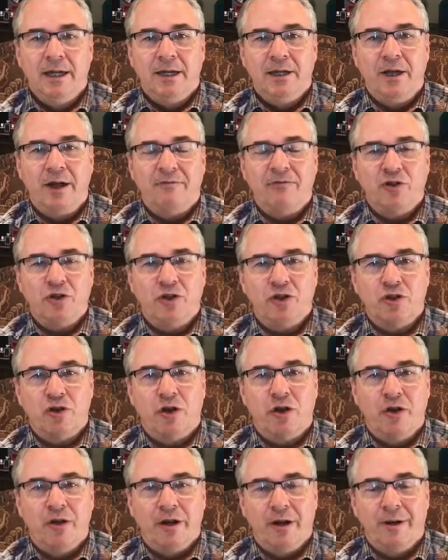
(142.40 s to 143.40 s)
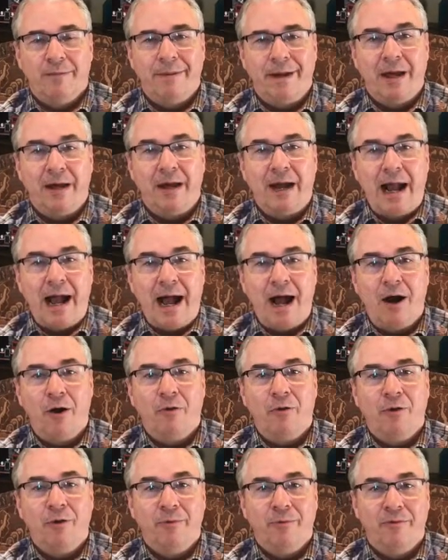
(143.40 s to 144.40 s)
You have to start it about an
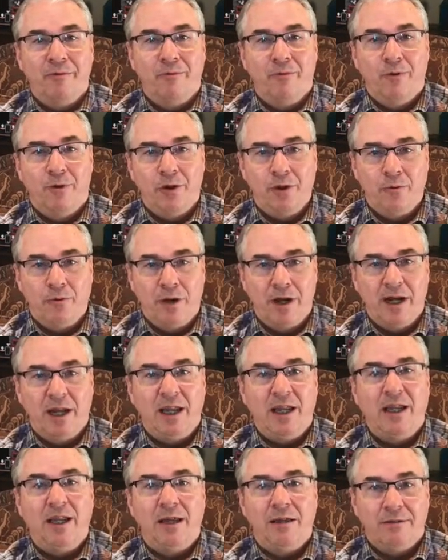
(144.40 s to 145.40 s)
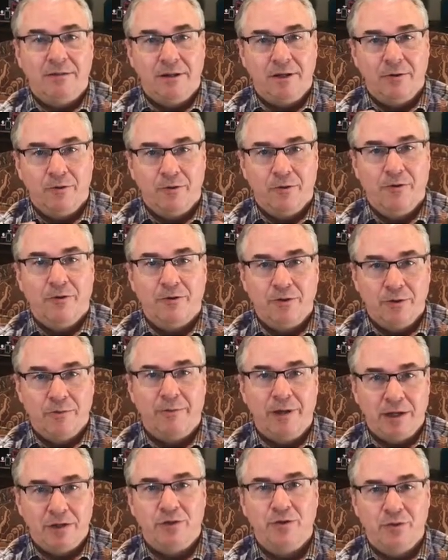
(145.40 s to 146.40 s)
hour before you want to eat in order to
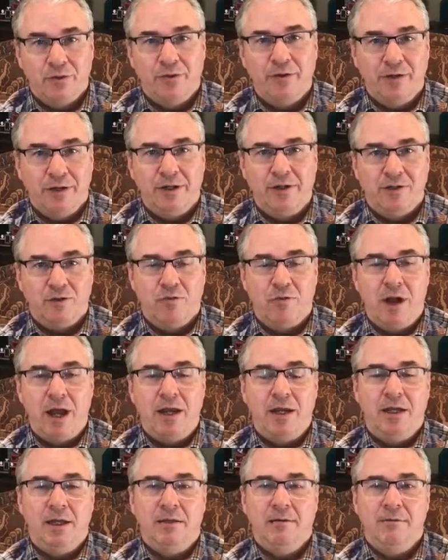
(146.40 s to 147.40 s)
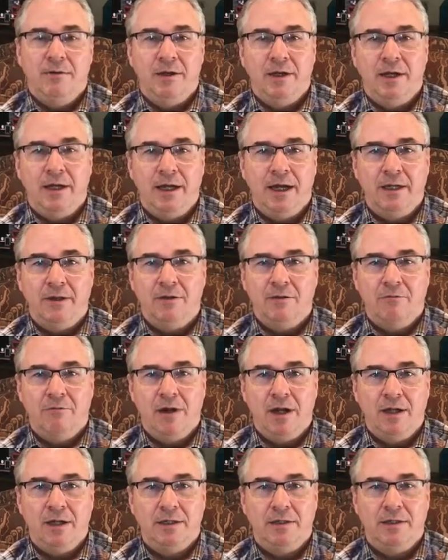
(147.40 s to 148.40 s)
make sure that it's ready at the
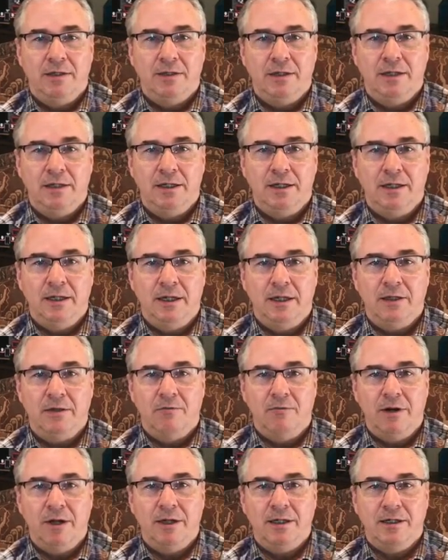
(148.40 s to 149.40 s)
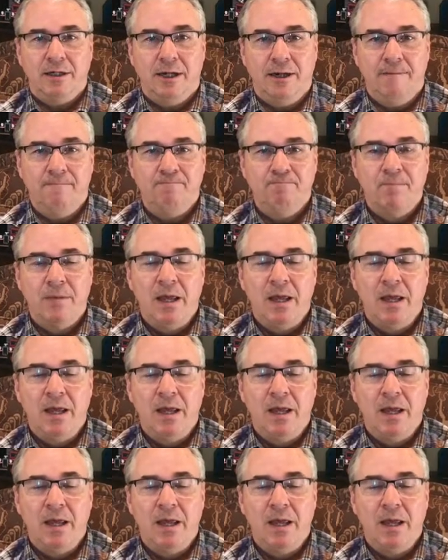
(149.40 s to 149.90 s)
right time.